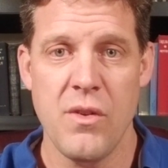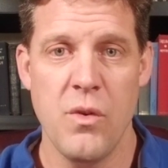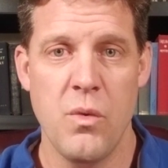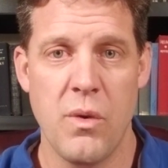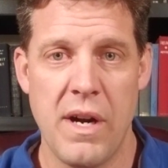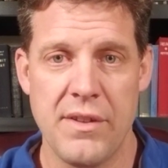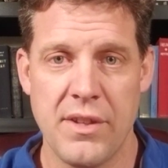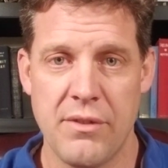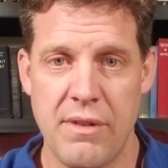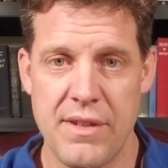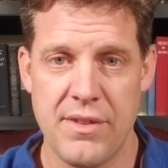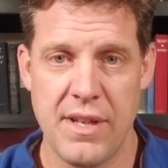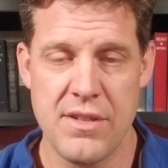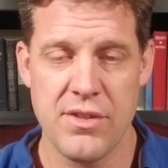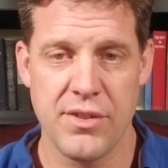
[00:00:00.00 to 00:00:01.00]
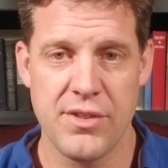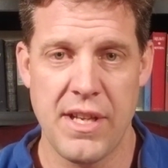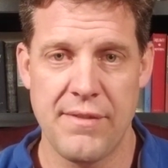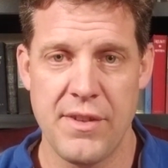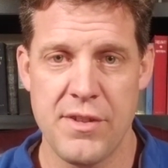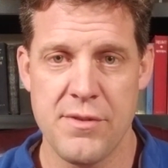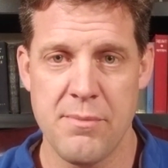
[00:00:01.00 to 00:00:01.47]
Whereas on residential
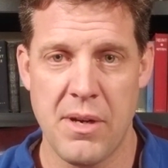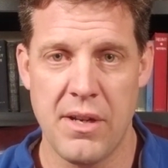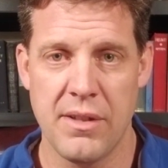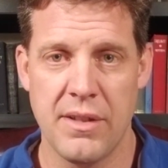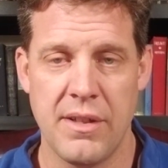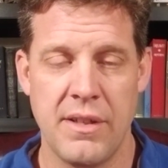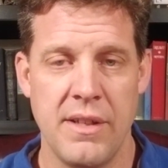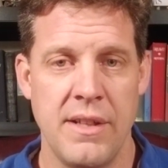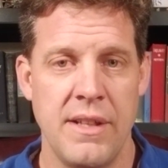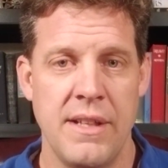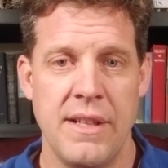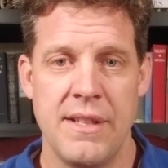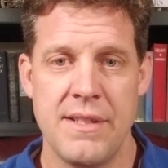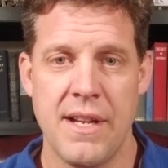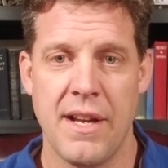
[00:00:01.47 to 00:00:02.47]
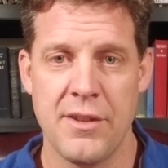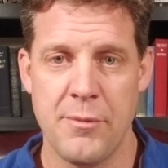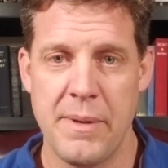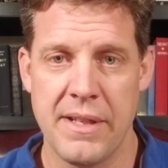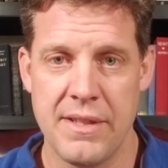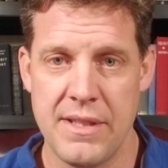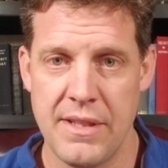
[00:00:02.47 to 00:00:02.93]
stuff, it's smaller, not as
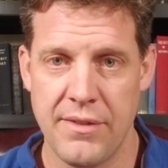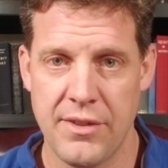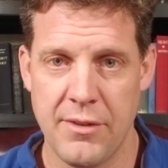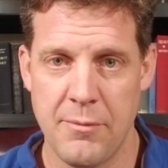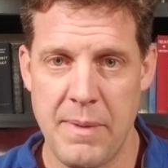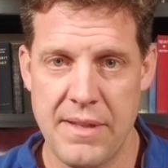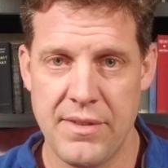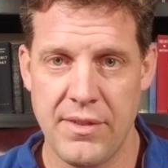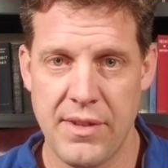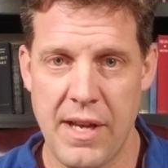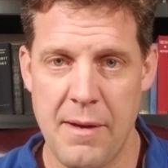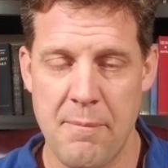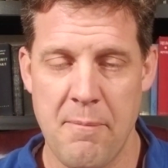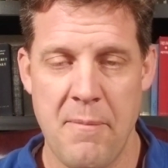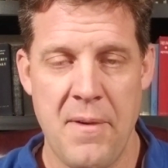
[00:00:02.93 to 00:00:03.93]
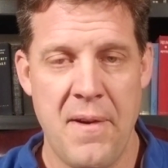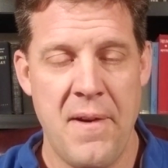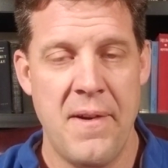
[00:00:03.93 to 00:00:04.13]
big a deal, so it messes up.